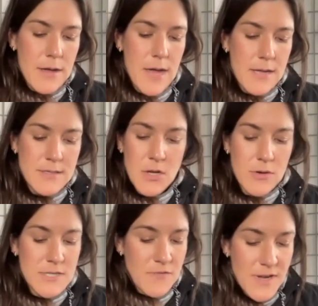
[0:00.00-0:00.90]
And so
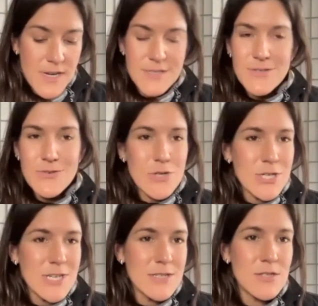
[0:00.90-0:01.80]
it's fitness,
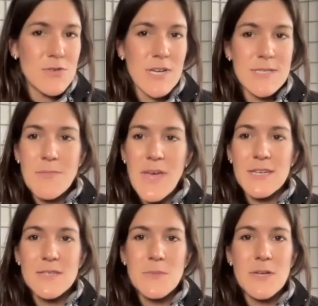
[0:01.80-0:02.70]
nutrition, stress
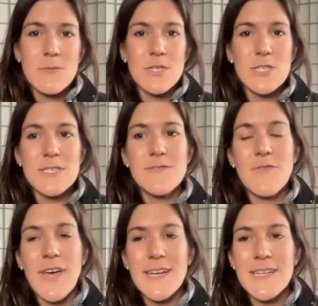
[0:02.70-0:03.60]
management, which is
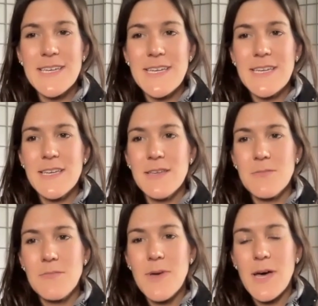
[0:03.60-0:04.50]
finally
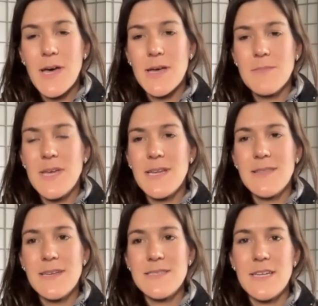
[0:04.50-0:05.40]
getting
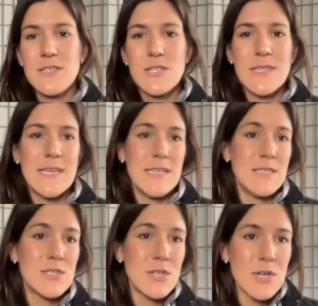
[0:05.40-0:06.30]
the attention that it
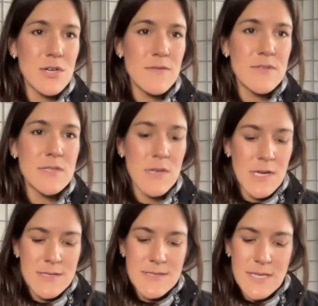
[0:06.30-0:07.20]
deserves,
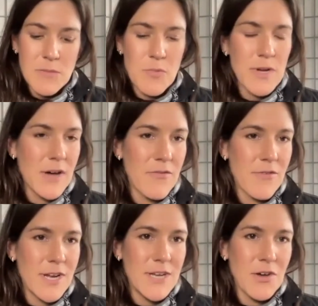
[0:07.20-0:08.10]
sleep
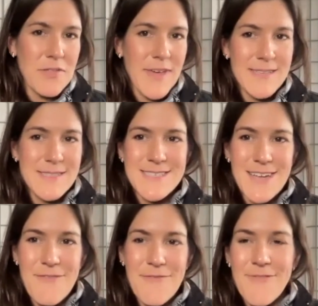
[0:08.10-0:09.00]
recovery, all that
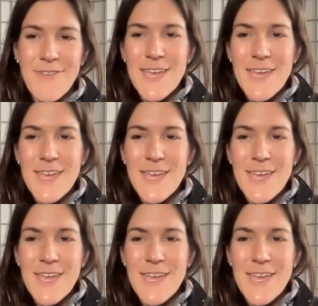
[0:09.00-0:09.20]
stuff.